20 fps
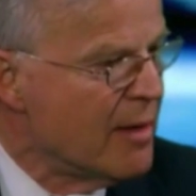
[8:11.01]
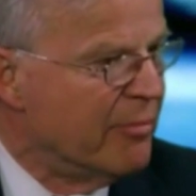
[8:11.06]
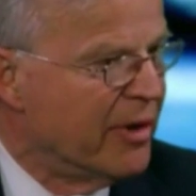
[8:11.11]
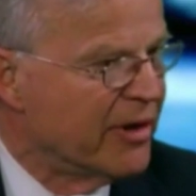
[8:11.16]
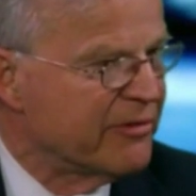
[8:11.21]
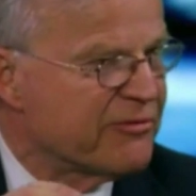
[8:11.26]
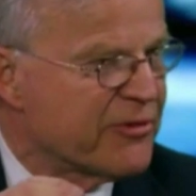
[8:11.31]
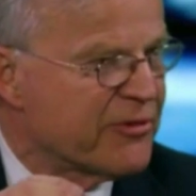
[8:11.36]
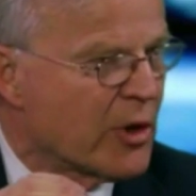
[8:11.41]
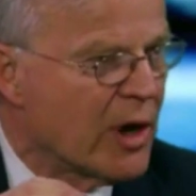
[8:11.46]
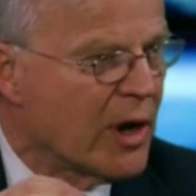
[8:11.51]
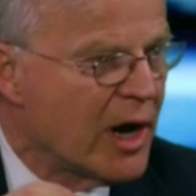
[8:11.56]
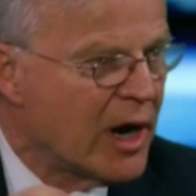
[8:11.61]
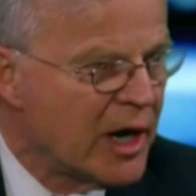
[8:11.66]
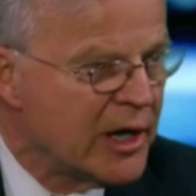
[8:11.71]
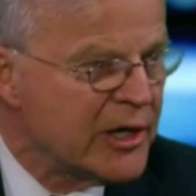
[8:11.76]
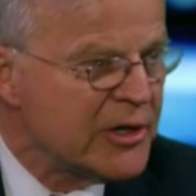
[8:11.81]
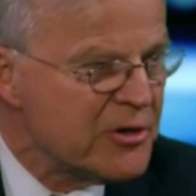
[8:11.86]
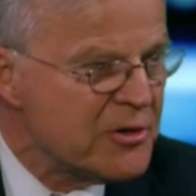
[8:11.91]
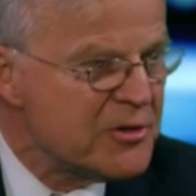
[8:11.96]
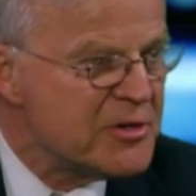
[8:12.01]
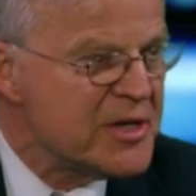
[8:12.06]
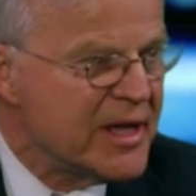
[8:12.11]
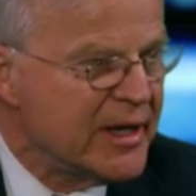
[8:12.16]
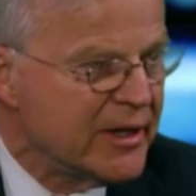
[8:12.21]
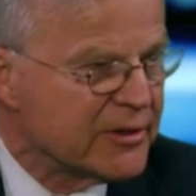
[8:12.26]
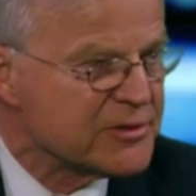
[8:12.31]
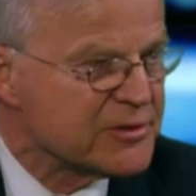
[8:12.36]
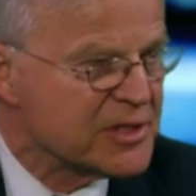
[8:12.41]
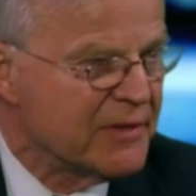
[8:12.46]
But for 100
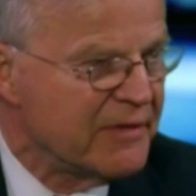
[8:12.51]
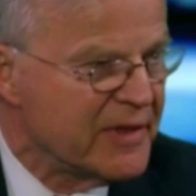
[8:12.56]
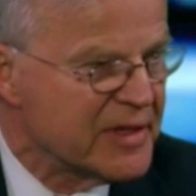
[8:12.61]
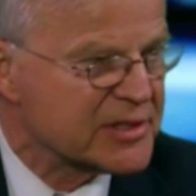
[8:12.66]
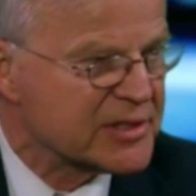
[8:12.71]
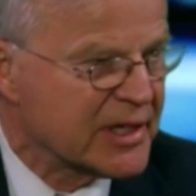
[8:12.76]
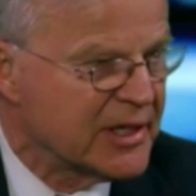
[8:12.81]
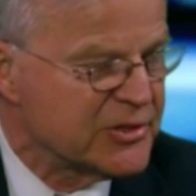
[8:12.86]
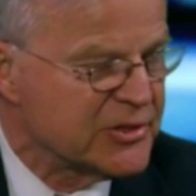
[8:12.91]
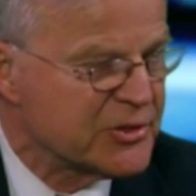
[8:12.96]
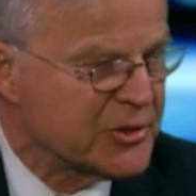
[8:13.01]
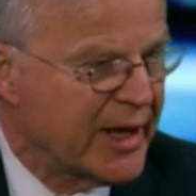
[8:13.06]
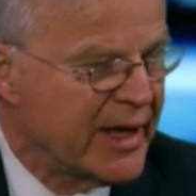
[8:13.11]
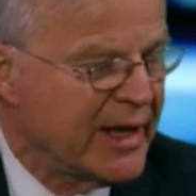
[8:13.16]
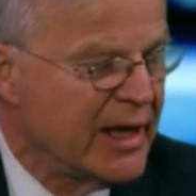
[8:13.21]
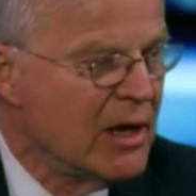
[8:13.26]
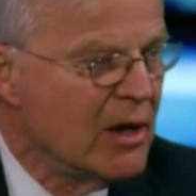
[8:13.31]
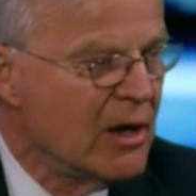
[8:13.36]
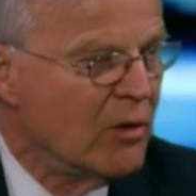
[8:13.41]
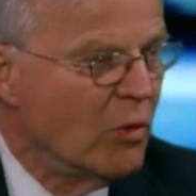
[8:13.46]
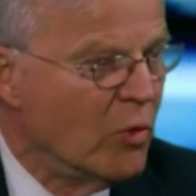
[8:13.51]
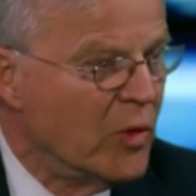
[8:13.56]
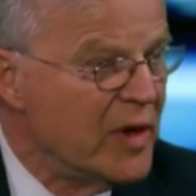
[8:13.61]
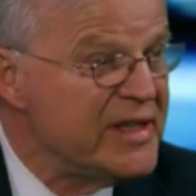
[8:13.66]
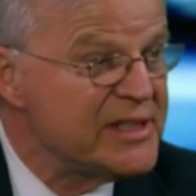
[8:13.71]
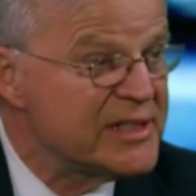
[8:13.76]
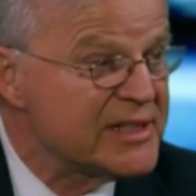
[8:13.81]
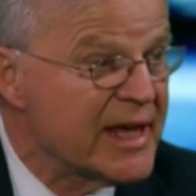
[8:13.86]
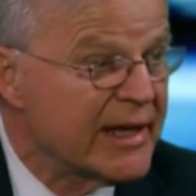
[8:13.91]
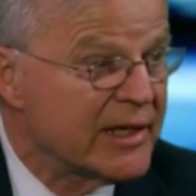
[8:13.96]
years in this country,
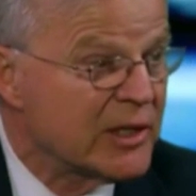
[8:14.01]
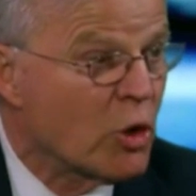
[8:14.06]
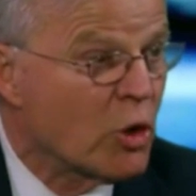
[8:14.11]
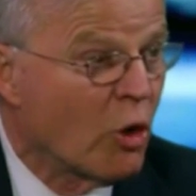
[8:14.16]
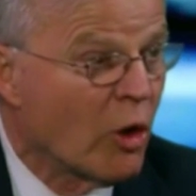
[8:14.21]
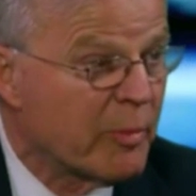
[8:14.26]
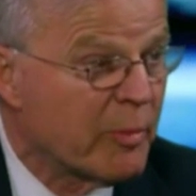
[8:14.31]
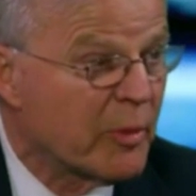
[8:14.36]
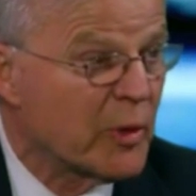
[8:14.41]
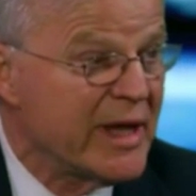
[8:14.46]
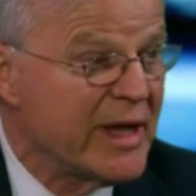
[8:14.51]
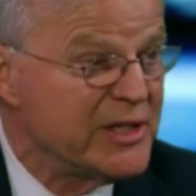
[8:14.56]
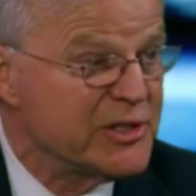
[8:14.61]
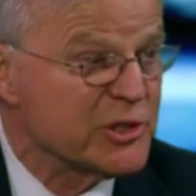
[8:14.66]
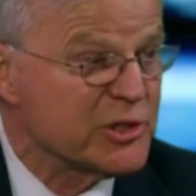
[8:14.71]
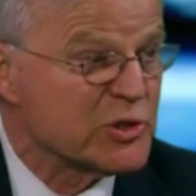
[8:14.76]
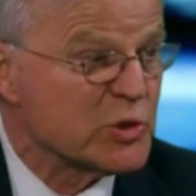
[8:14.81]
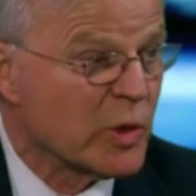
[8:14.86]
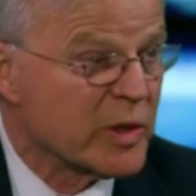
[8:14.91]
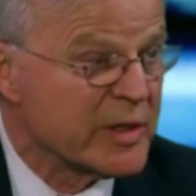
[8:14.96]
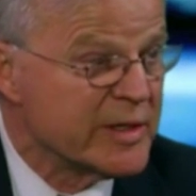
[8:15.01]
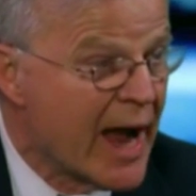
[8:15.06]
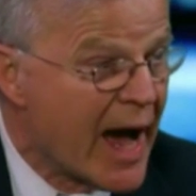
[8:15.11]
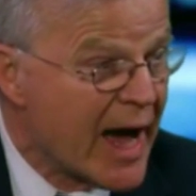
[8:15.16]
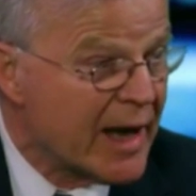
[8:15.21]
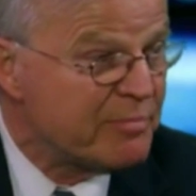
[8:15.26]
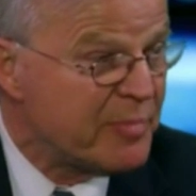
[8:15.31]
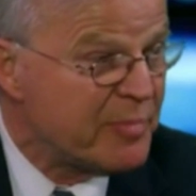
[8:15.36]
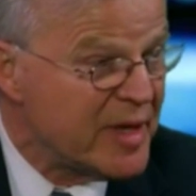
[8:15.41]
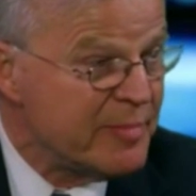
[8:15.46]
we said corporations were
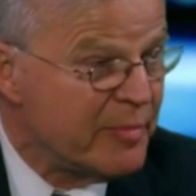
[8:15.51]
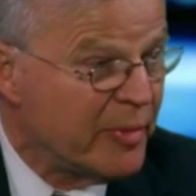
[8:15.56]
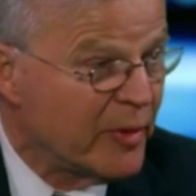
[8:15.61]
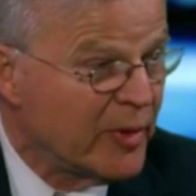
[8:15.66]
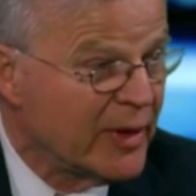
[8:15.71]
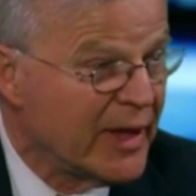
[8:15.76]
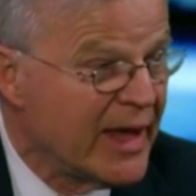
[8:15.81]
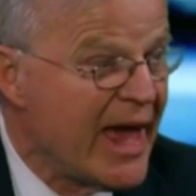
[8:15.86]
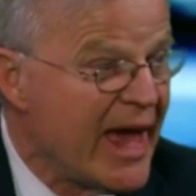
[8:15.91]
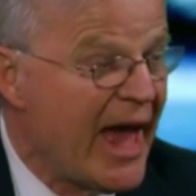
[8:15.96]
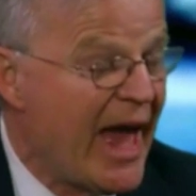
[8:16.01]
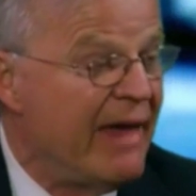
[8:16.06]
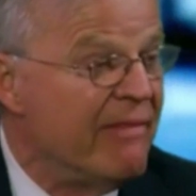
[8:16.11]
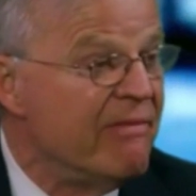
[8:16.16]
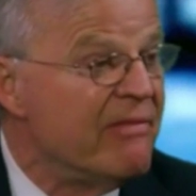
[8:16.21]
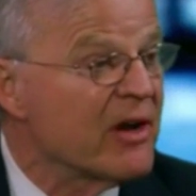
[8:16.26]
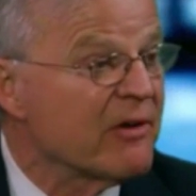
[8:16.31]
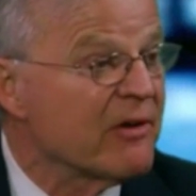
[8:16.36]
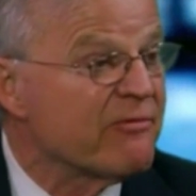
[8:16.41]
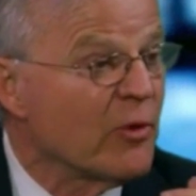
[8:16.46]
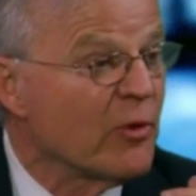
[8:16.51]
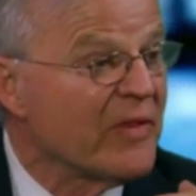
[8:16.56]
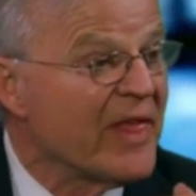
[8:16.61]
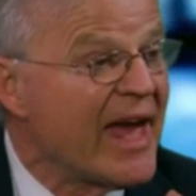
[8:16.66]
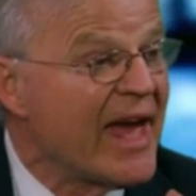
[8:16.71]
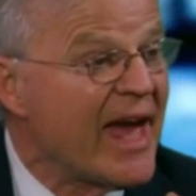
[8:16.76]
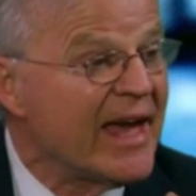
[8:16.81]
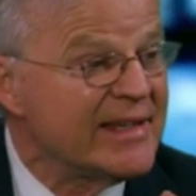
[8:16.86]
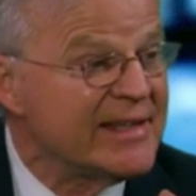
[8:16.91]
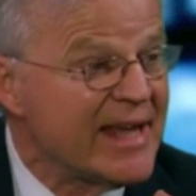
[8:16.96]
not people, and therefore
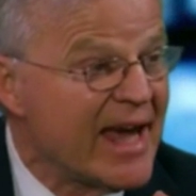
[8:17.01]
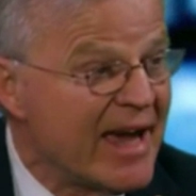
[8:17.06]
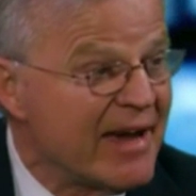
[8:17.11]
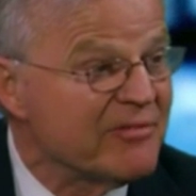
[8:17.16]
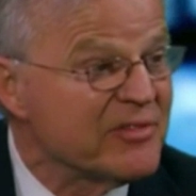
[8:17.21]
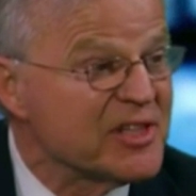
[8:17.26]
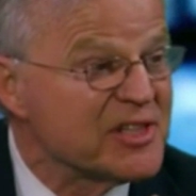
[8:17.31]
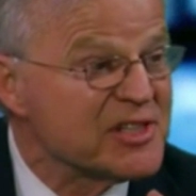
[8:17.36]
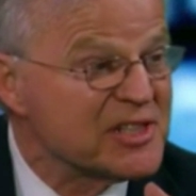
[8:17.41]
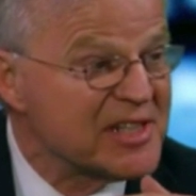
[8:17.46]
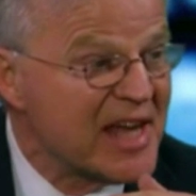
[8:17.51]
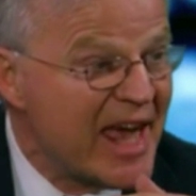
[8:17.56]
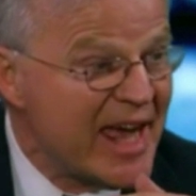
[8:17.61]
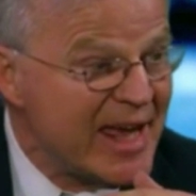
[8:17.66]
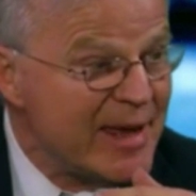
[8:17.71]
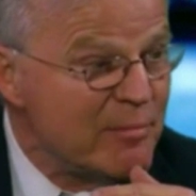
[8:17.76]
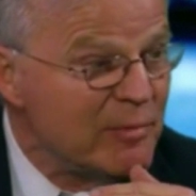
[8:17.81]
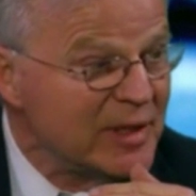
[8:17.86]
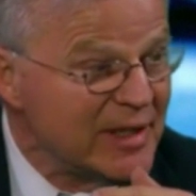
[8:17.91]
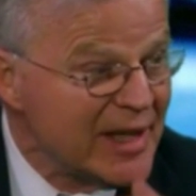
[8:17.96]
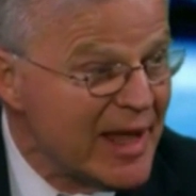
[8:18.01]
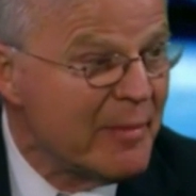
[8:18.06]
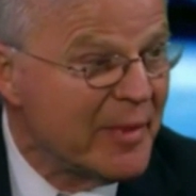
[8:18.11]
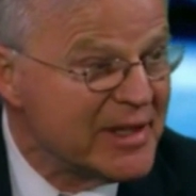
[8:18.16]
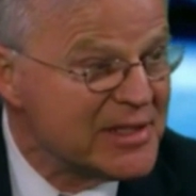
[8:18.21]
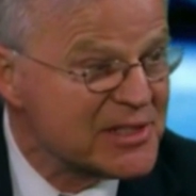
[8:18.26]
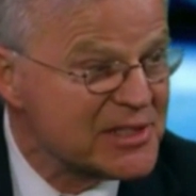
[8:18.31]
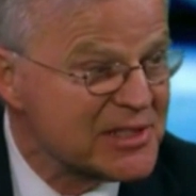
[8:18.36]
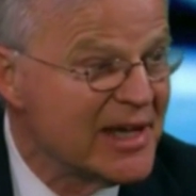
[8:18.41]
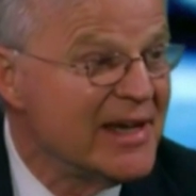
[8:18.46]
they had to have the same
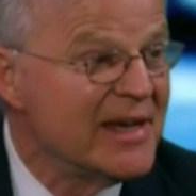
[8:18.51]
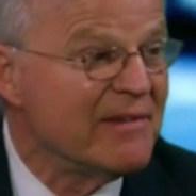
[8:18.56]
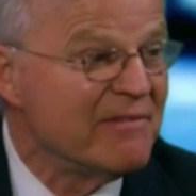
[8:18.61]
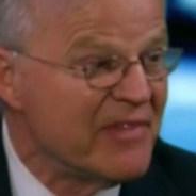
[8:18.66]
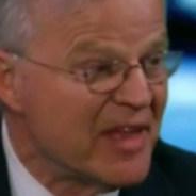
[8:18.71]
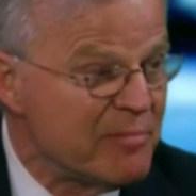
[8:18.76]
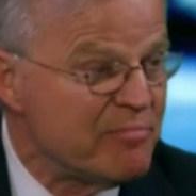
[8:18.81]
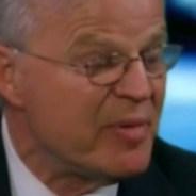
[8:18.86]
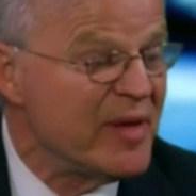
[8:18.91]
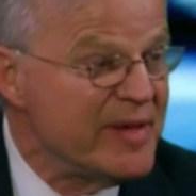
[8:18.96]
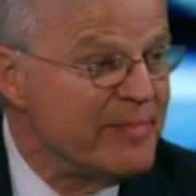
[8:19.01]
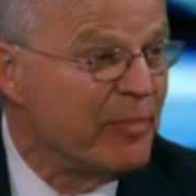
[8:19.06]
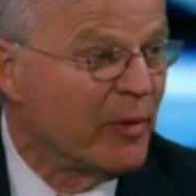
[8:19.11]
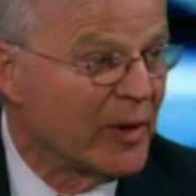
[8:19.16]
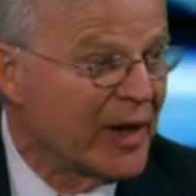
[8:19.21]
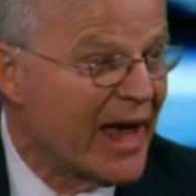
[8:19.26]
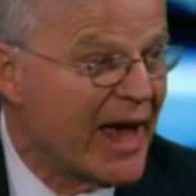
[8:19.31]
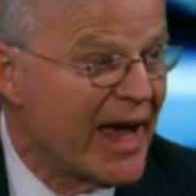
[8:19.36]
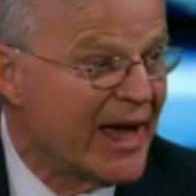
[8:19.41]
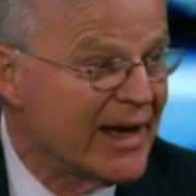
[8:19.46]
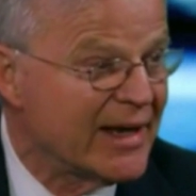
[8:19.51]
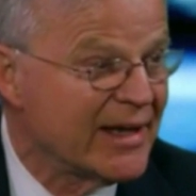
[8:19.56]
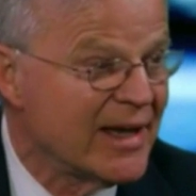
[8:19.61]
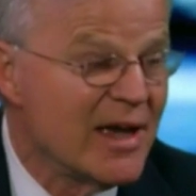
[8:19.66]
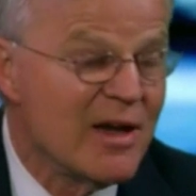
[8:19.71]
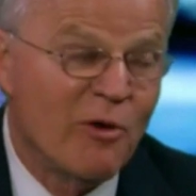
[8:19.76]
limits that people had.